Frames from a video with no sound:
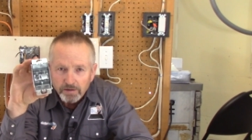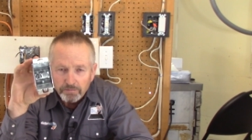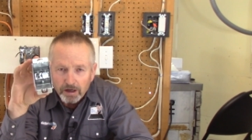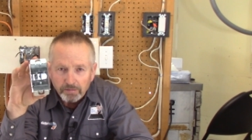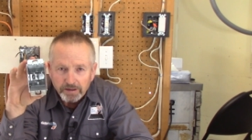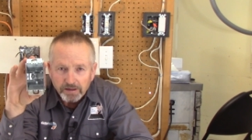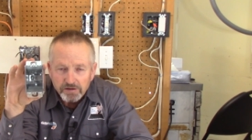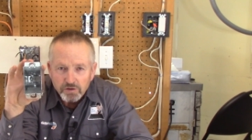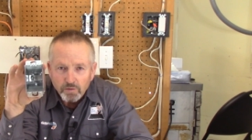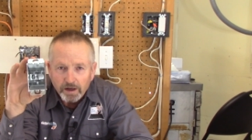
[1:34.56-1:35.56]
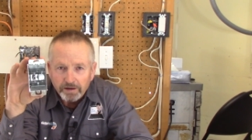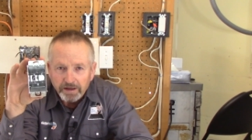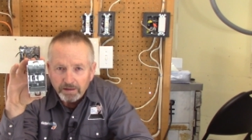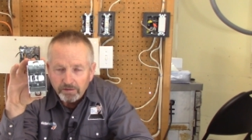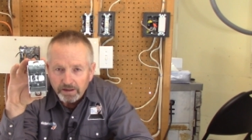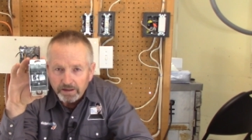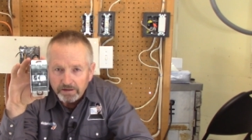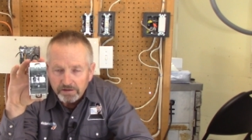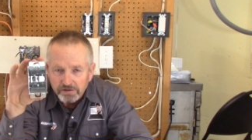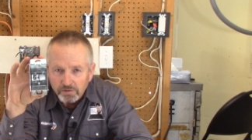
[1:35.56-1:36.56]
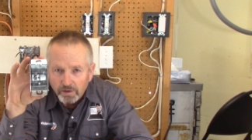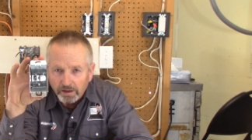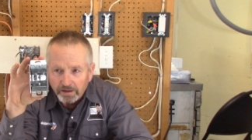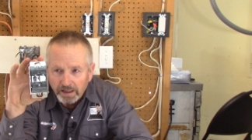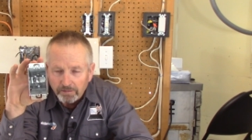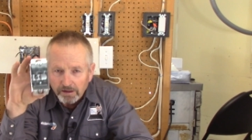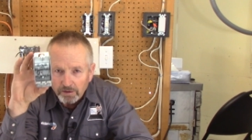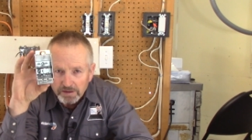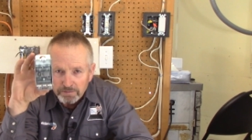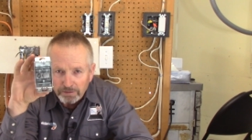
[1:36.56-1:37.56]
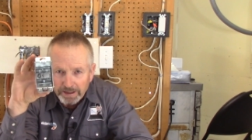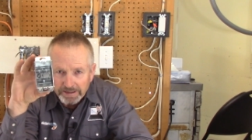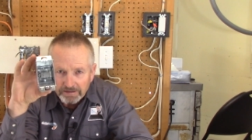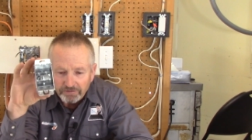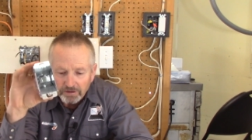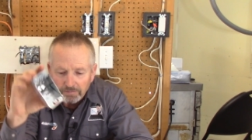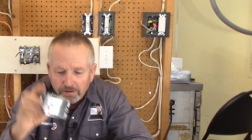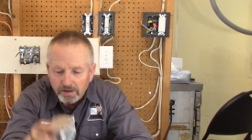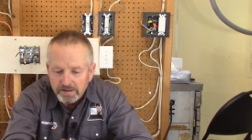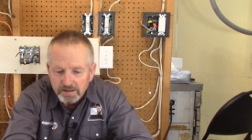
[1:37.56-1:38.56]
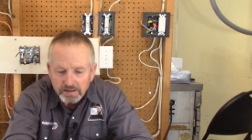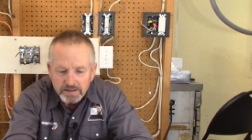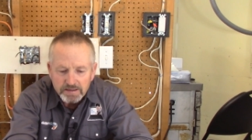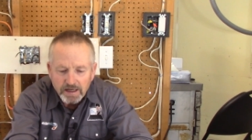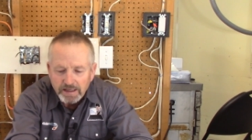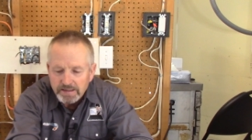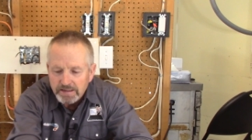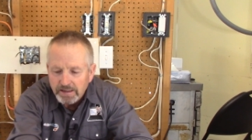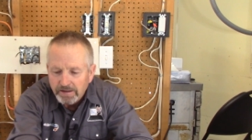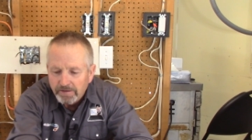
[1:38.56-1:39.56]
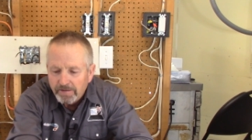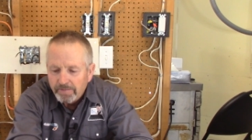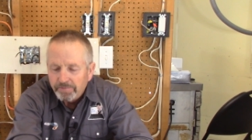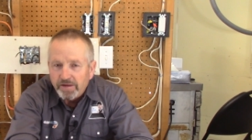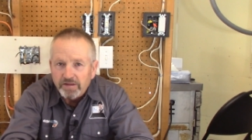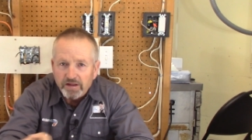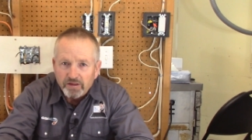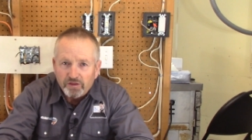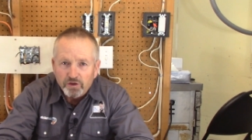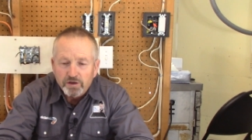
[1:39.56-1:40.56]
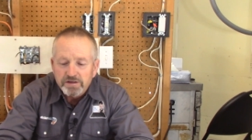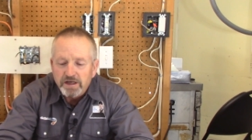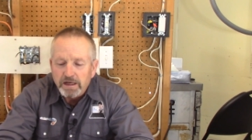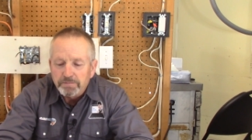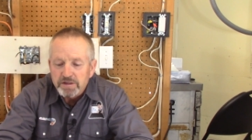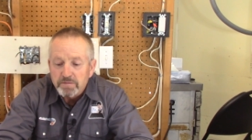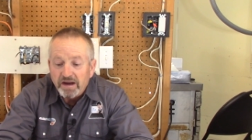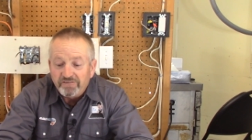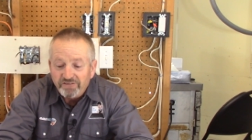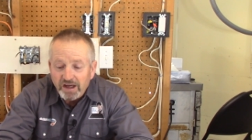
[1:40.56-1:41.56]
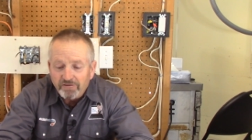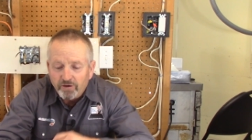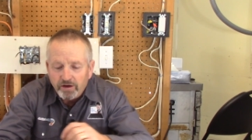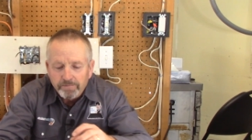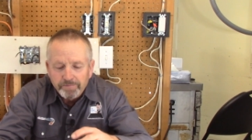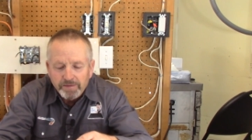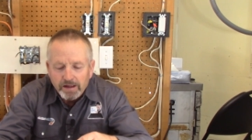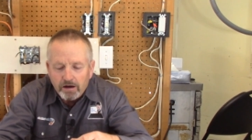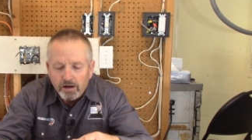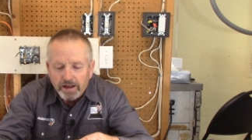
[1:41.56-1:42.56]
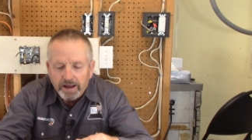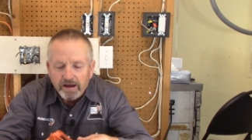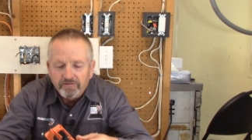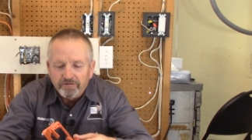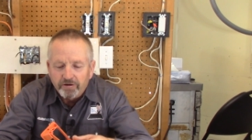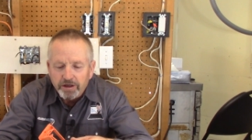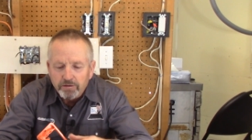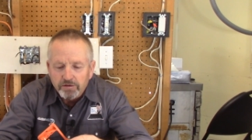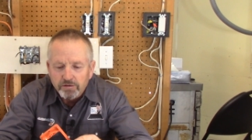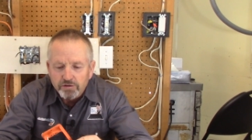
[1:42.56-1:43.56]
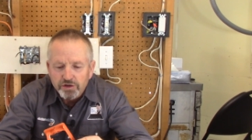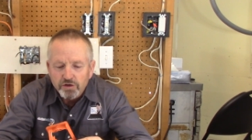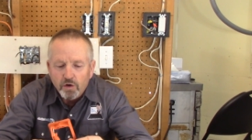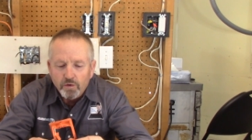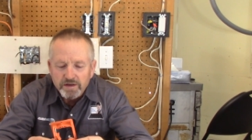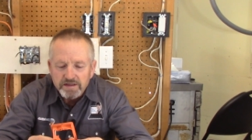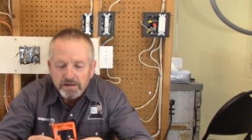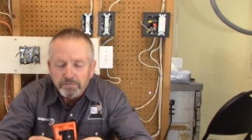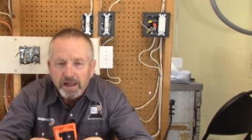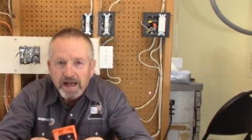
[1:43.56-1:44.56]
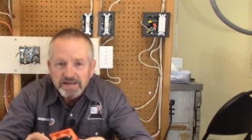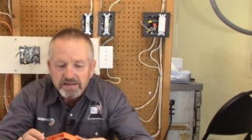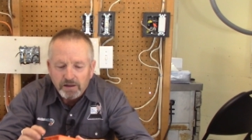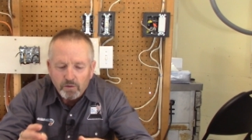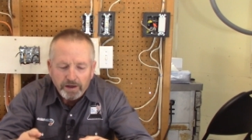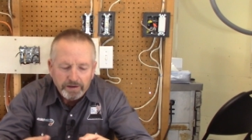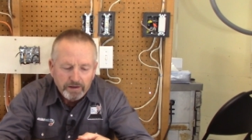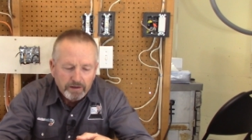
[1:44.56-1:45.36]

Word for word: probably a two wire cable in and a two wire cable out is plenty for a box of this size and then the third type is my favorite all I have for you to show is a plastic one